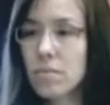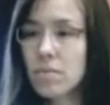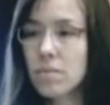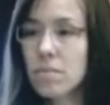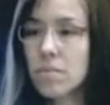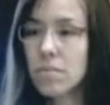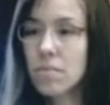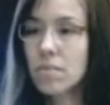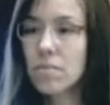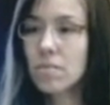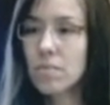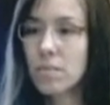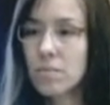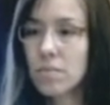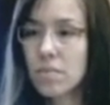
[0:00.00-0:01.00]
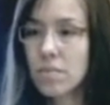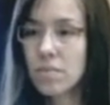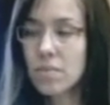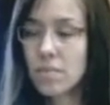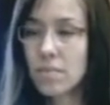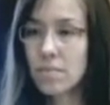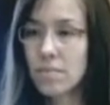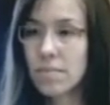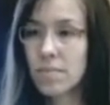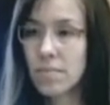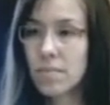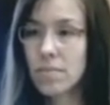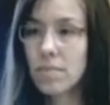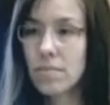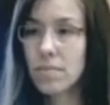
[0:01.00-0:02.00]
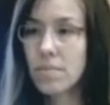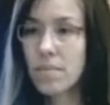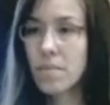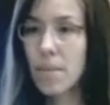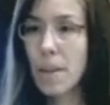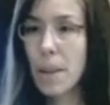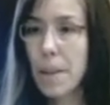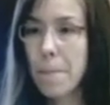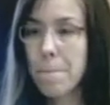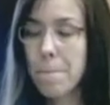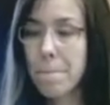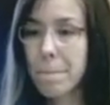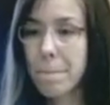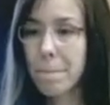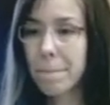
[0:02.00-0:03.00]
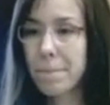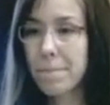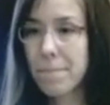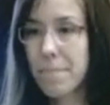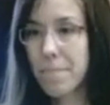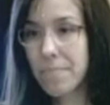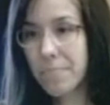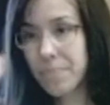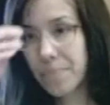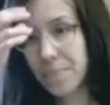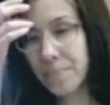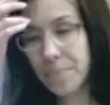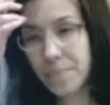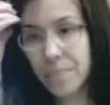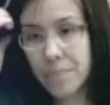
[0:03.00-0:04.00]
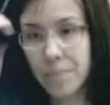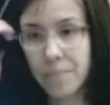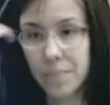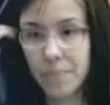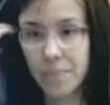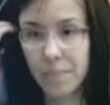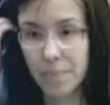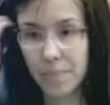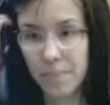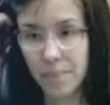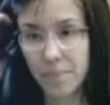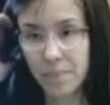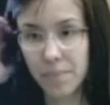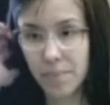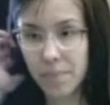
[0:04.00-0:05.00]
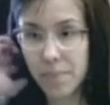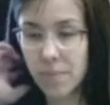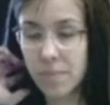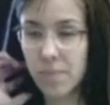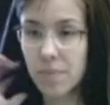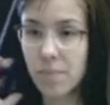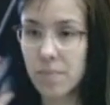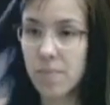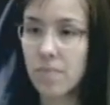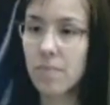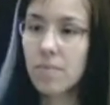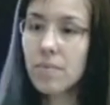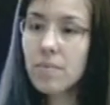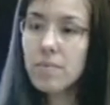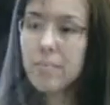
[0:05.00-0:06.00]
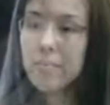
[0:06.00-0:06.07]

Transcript: The person shown says nothing.